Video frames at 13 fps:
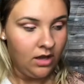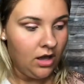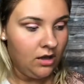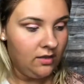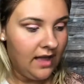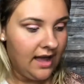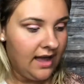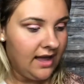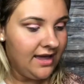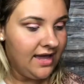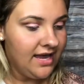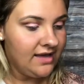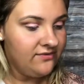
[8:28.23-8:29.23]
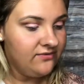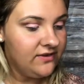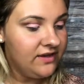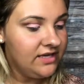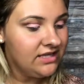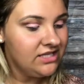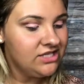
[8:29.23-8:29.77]
a lot, and I feel
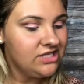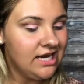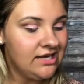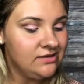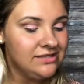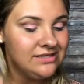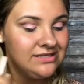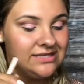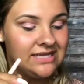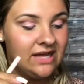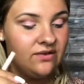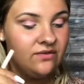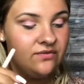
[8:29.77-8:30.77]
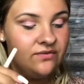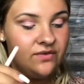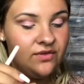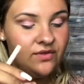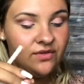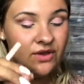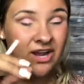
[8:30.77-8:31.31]
like the shadows itself,
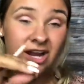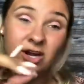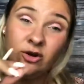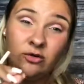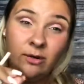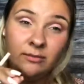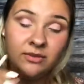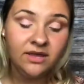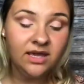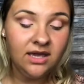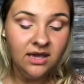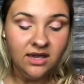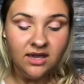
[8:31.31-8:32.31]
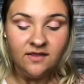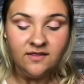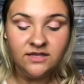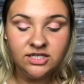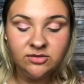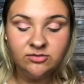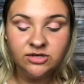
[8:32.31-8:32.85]
they're kind of crumbly, the
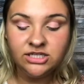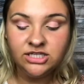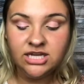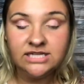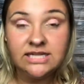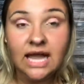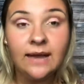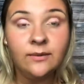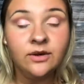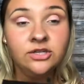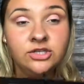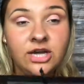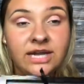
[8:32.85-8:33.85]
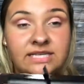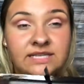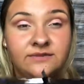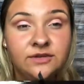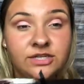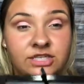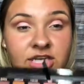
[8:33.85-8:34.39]
shimmery shades. I want to try a
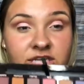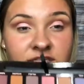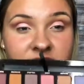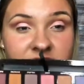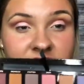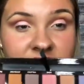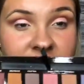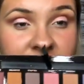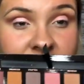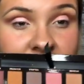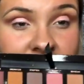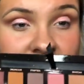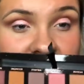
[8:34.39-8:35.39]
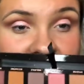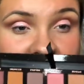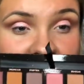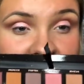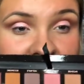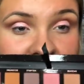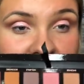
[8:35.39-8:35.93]
different shade just to see, so I'm going to
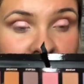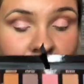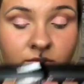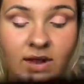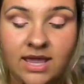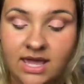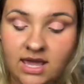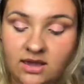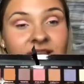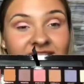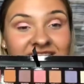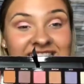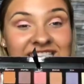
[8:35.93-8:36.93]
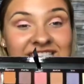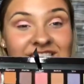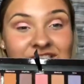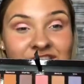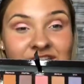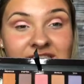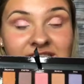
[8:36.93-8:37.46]
take the shade right here. This is the
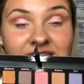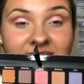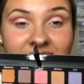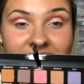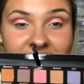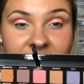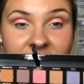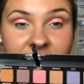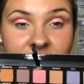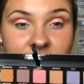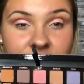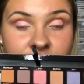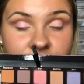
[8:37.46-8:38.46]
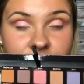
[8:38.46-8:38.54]
shade Celestial,